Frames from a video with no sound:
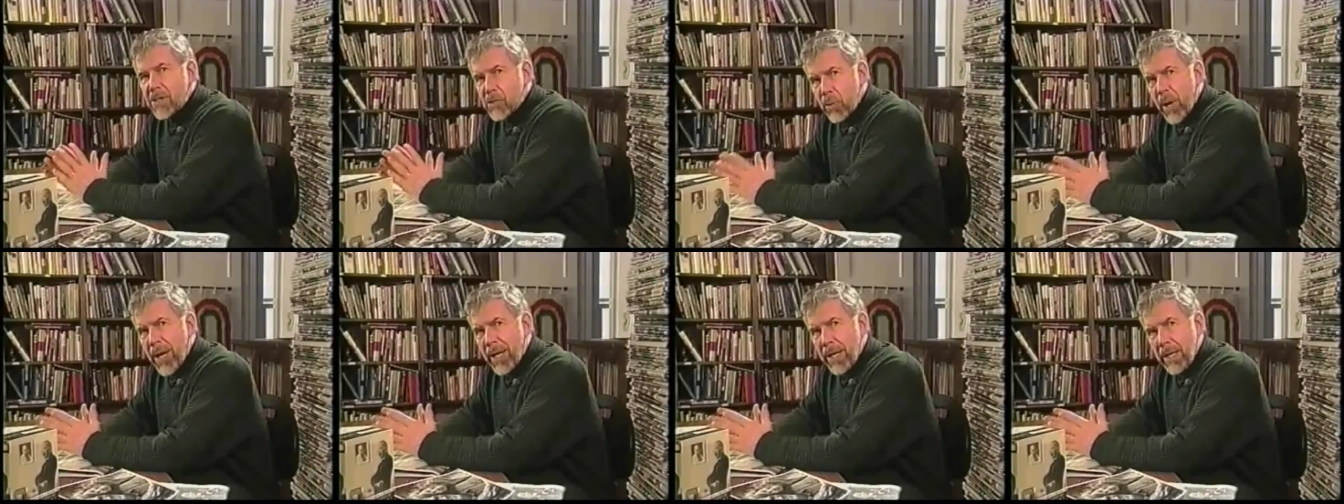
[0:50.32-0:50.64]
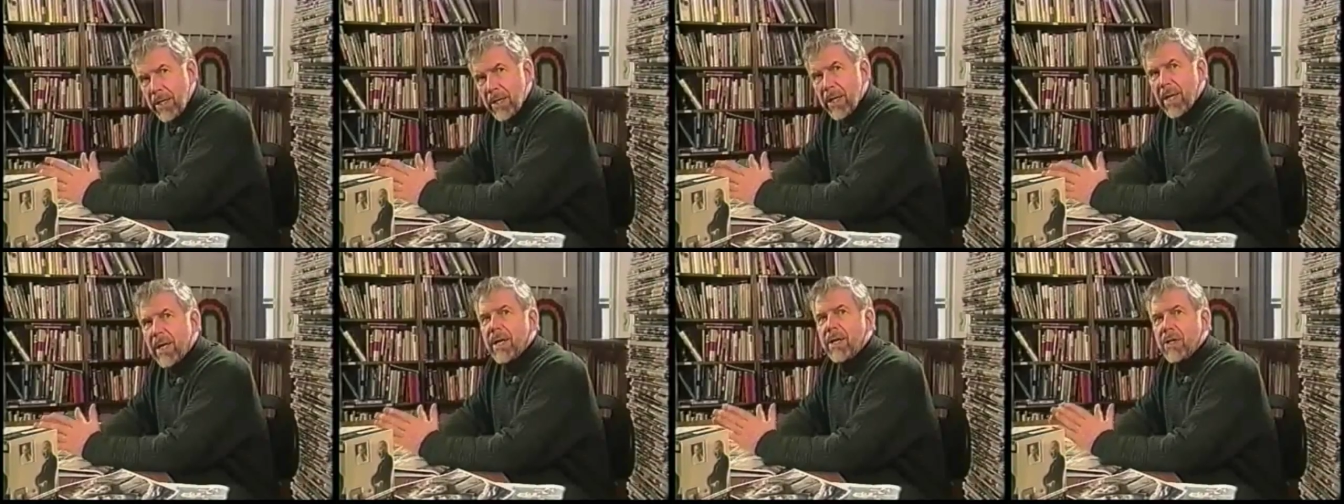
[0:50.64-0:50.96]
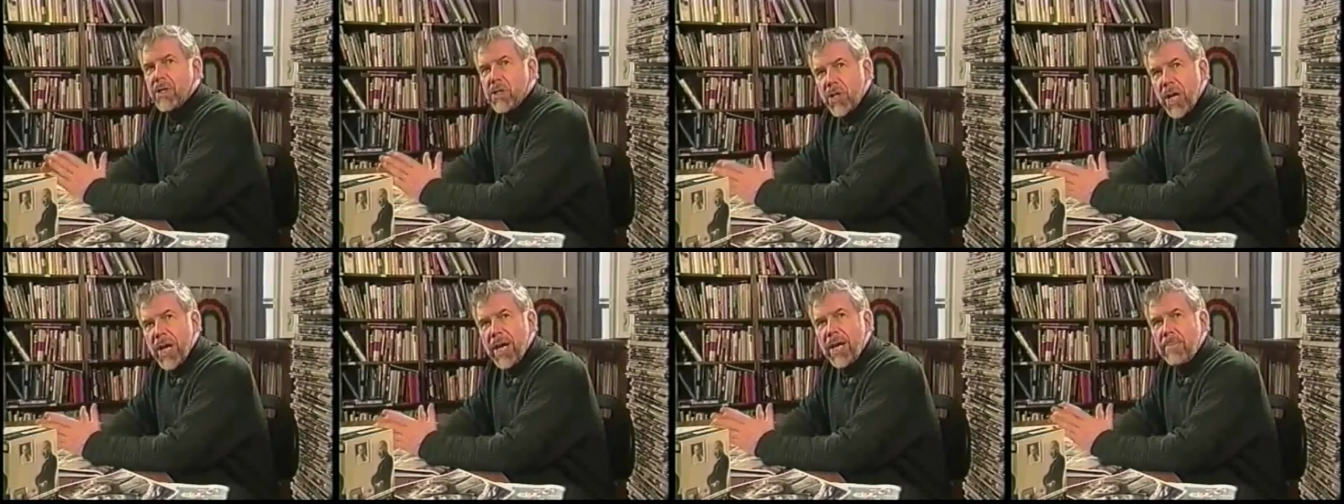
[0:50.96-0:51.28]
That's right,
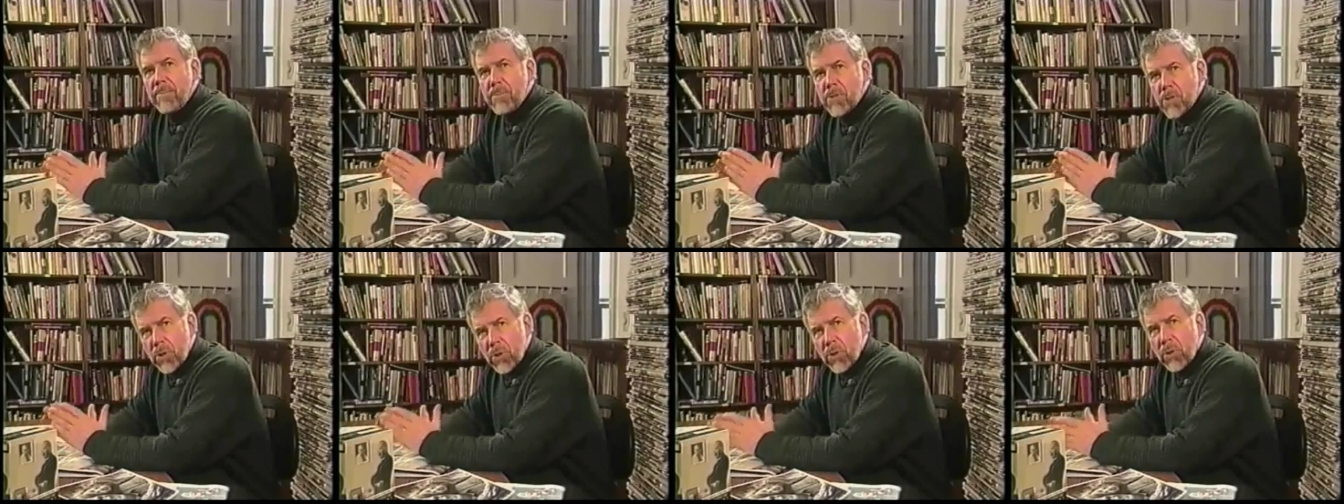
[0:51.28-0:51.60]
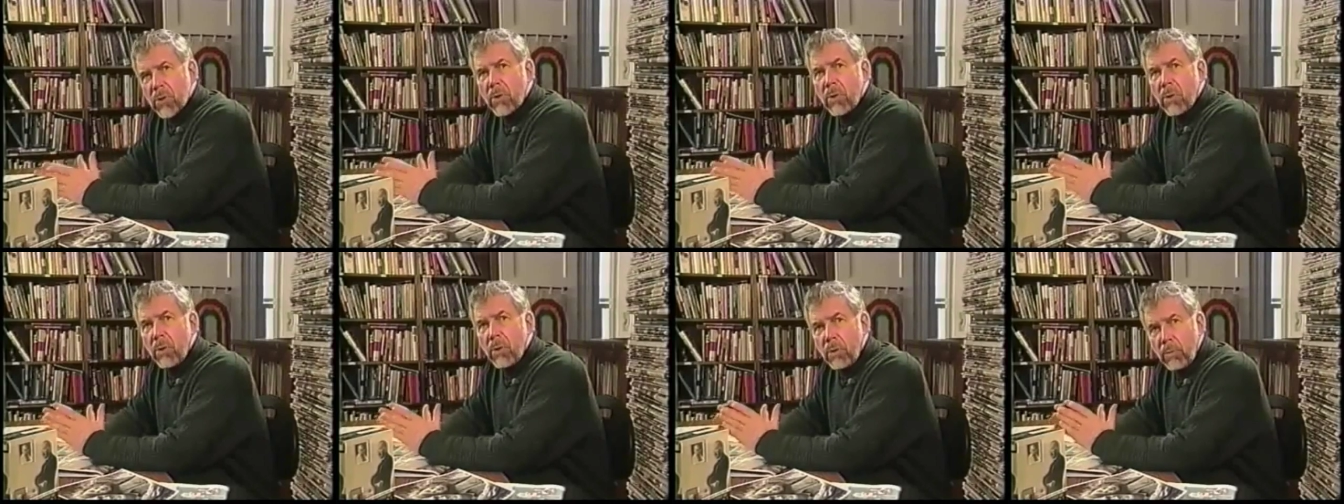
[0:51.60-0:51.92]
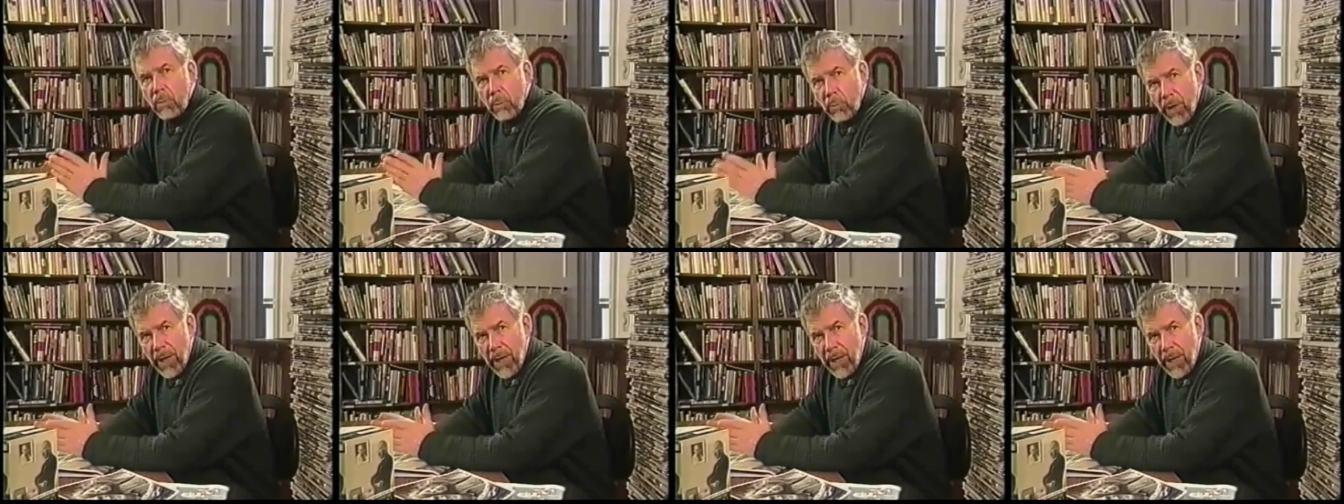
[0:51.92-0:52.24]
James
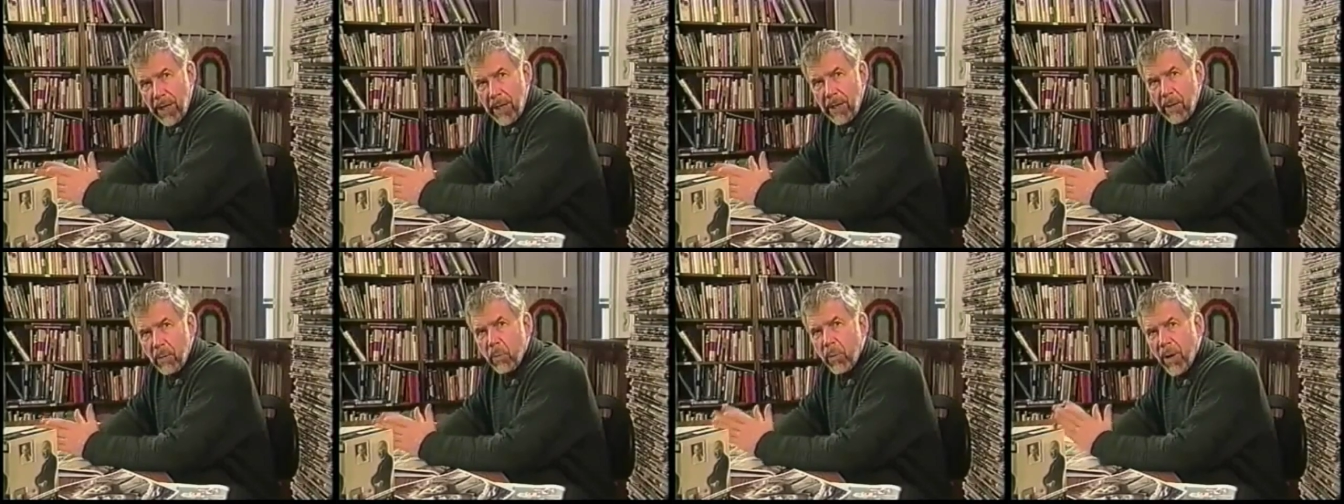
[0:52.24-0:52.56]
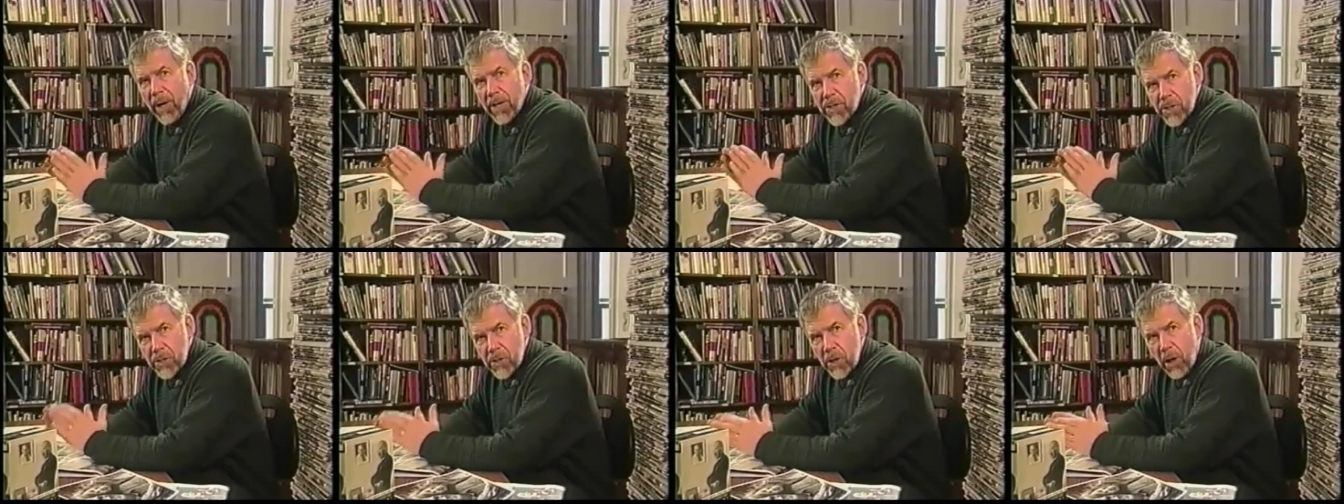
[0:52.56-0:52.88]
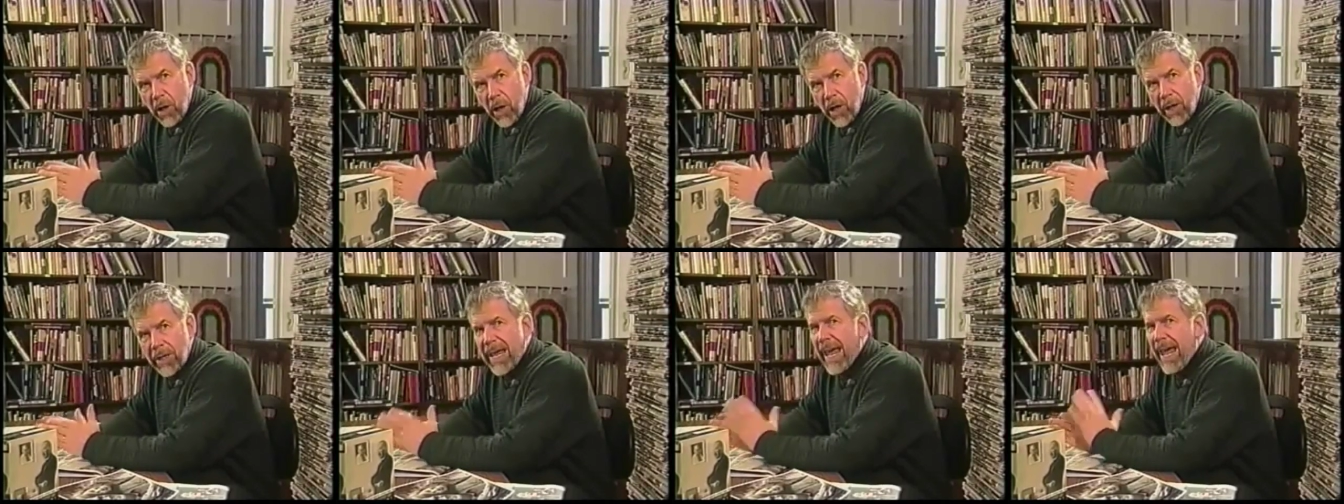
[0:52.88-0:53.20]
Earl Ray
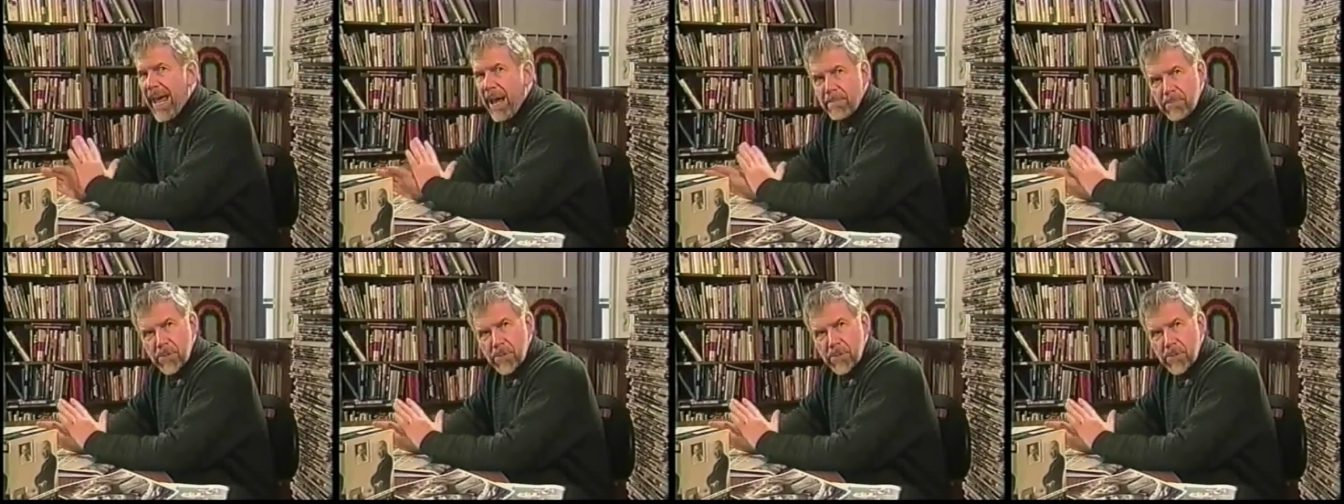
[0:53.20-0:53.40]
was not,